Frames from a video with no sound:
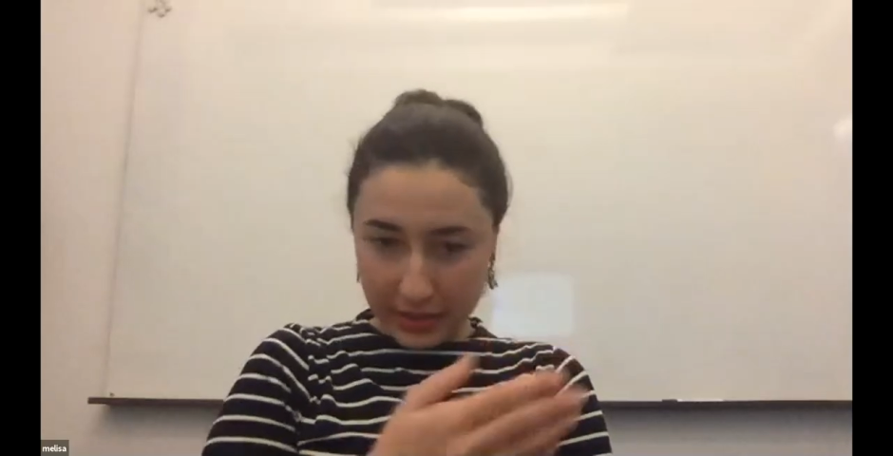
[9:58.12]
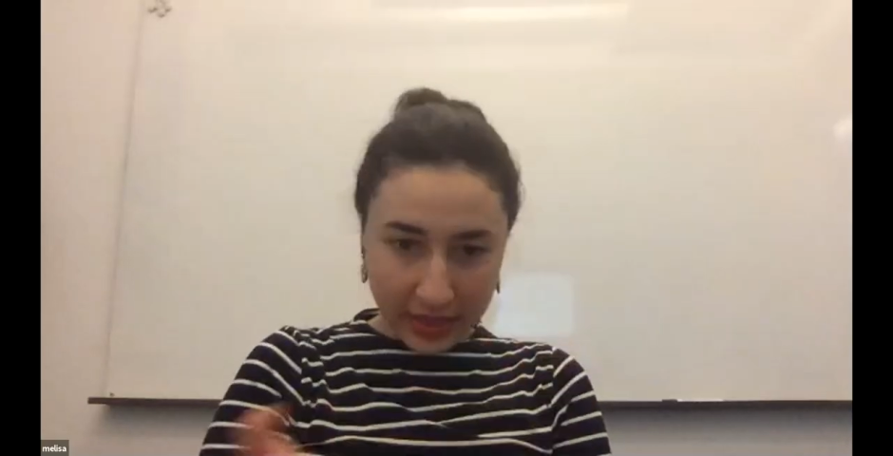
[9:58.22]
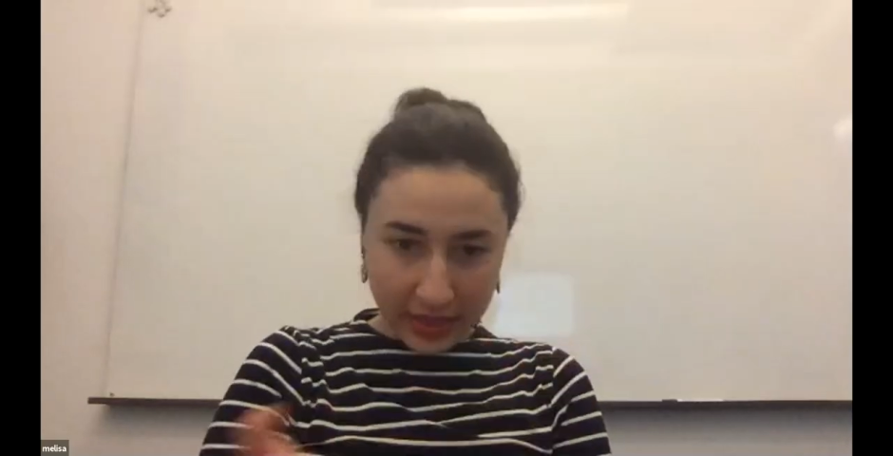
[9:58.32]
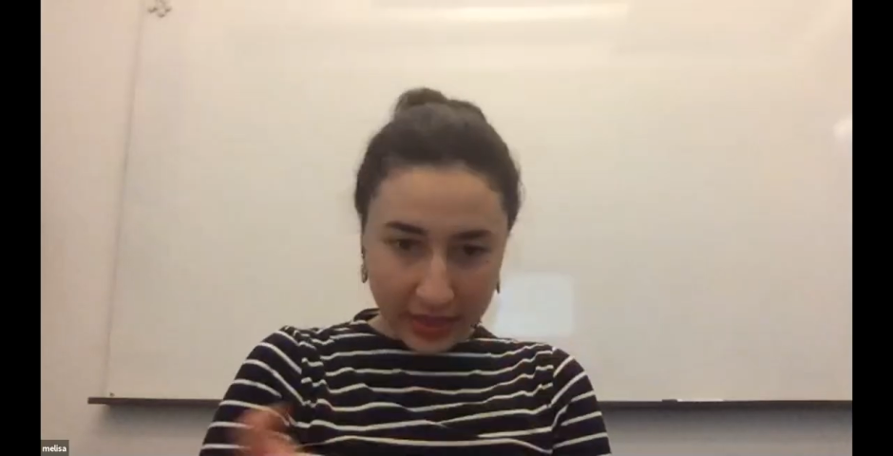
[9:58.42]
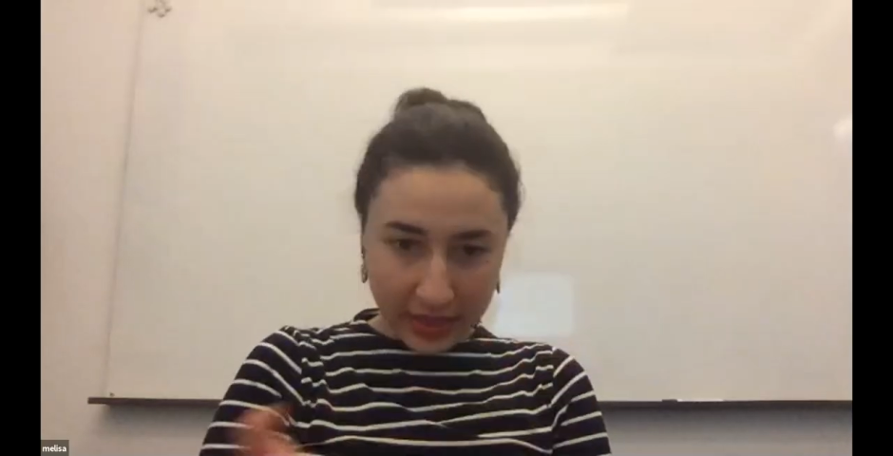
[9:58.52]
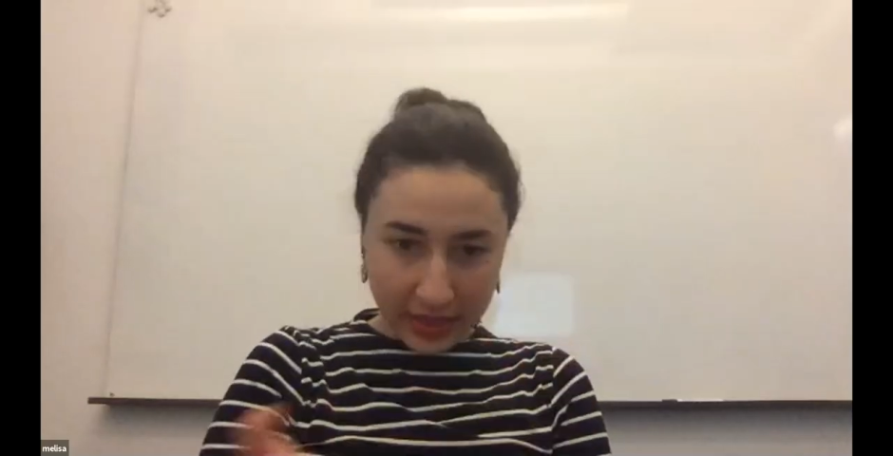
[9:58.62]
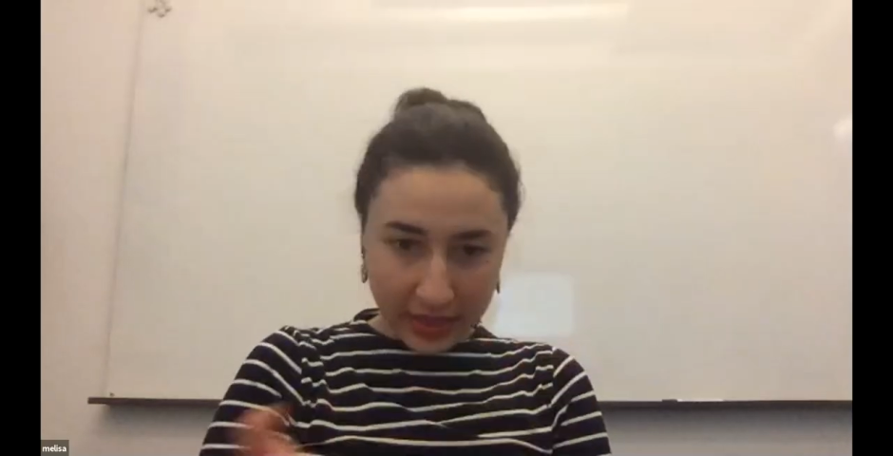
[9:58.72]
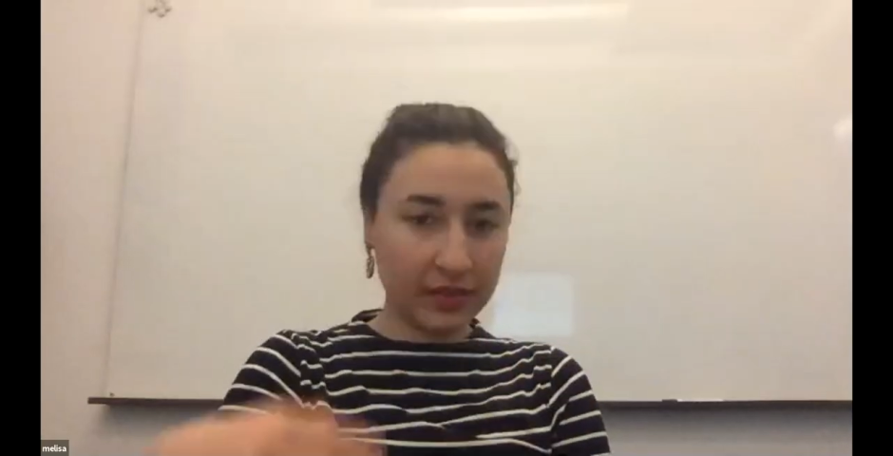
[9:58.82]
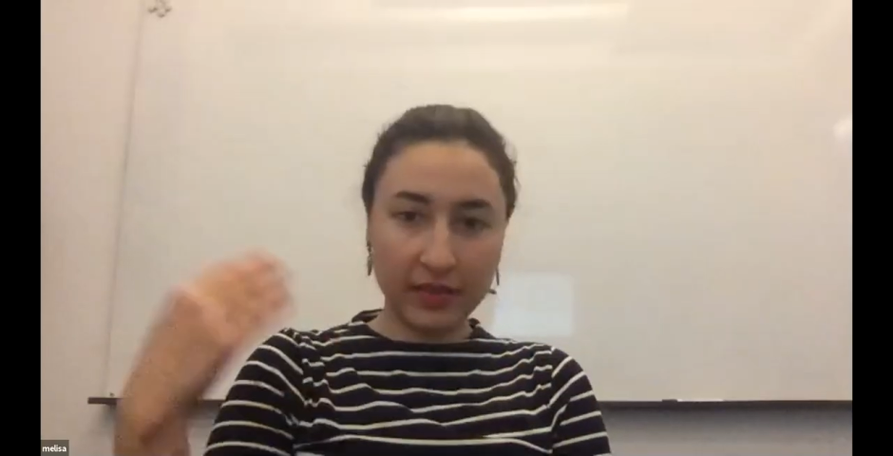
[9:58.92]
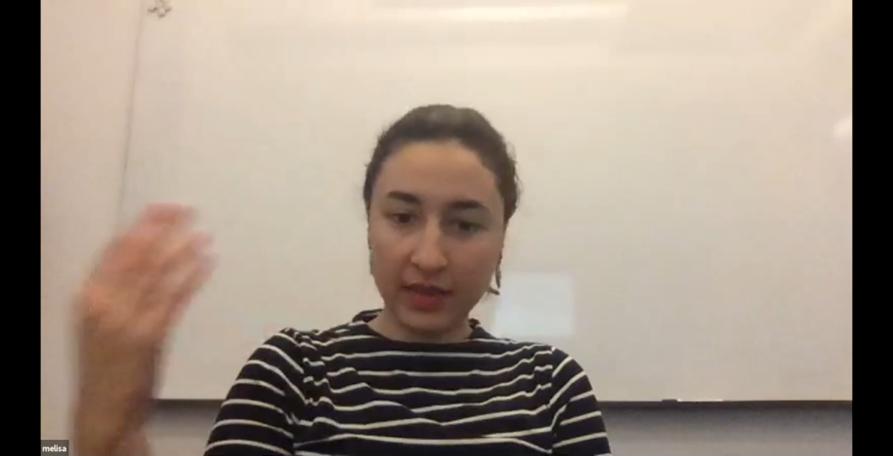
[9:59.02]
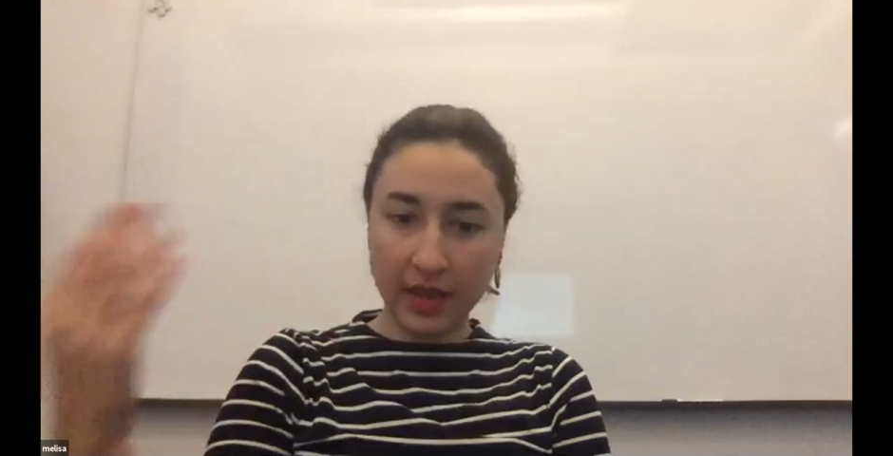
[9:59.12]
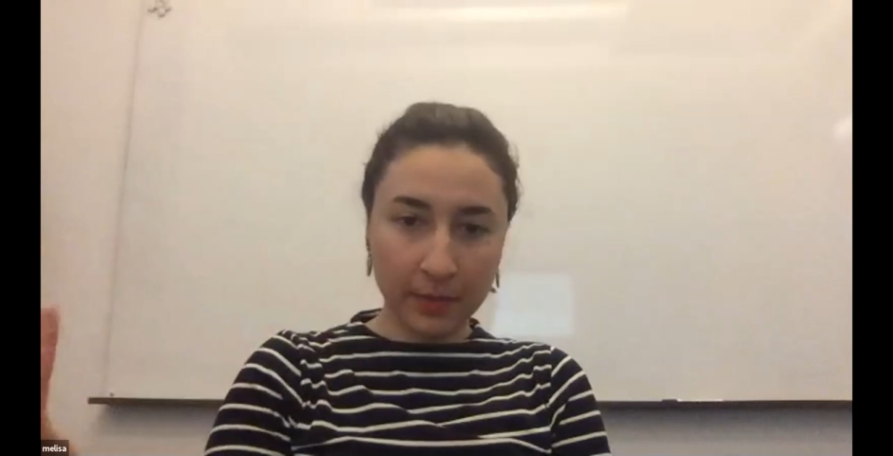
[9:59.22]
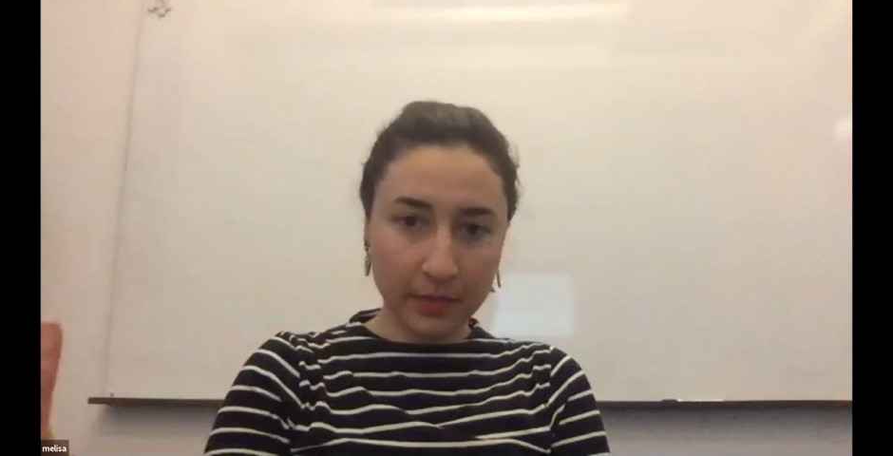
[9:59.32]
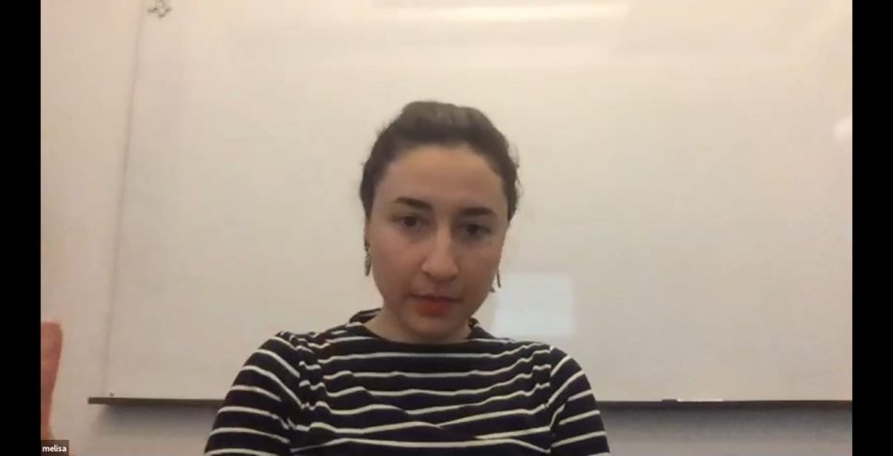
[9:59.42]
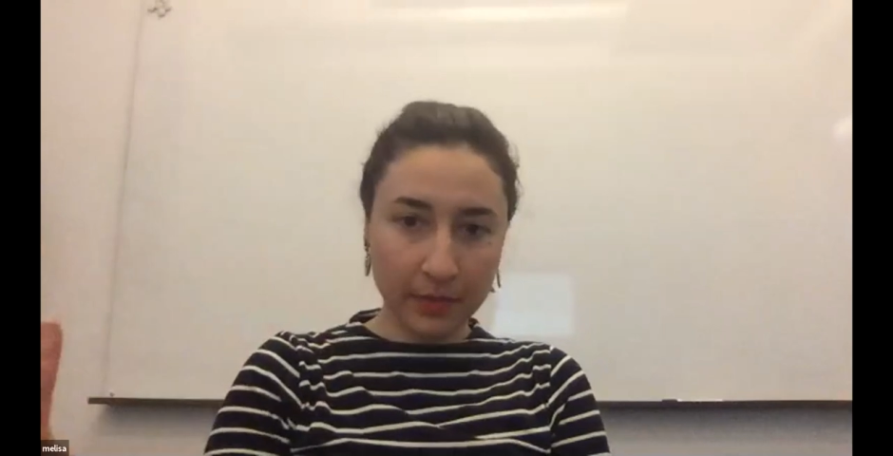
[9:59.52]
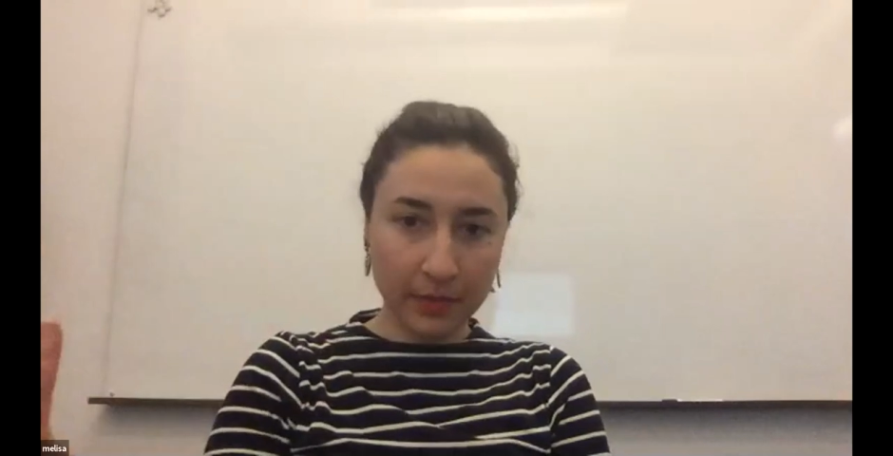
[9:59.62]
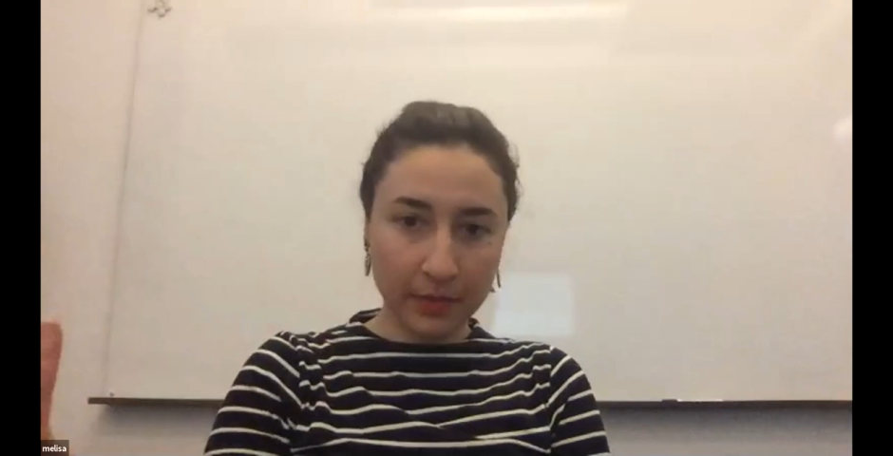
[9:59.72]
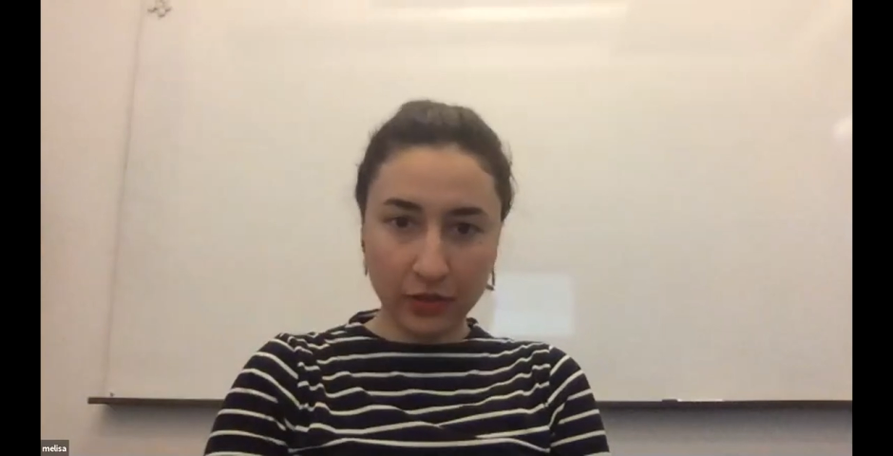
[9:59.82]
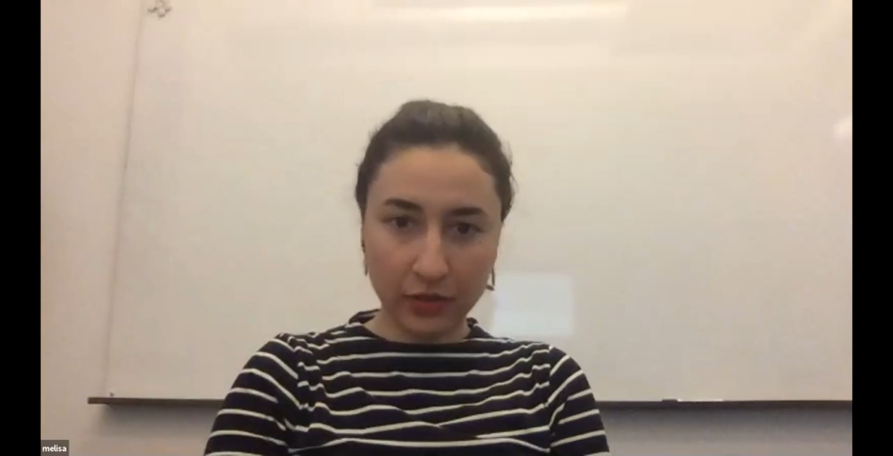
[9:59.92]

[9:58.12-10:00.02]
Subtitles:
Kinesis working